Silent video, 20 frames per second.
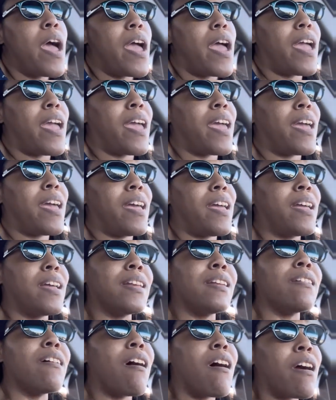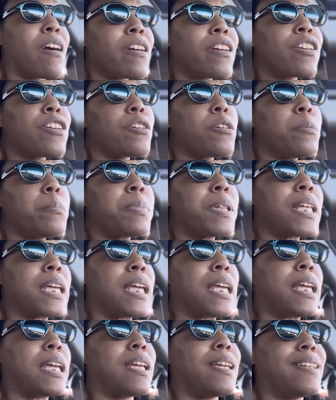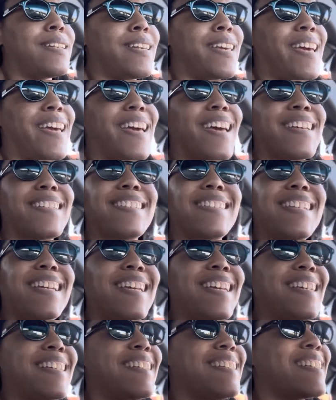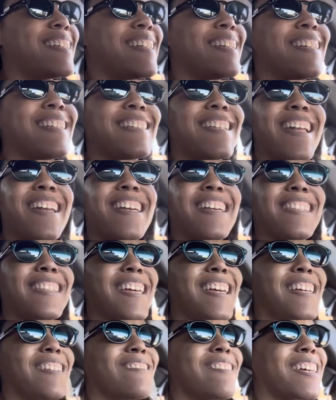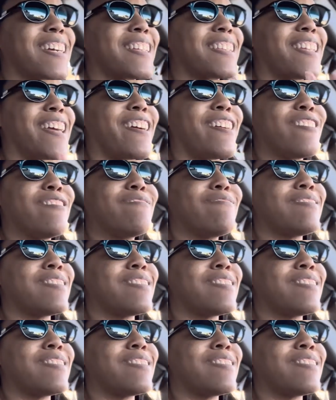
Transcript: And arguably, yeah, see, shouldn't have said anything. Look at there.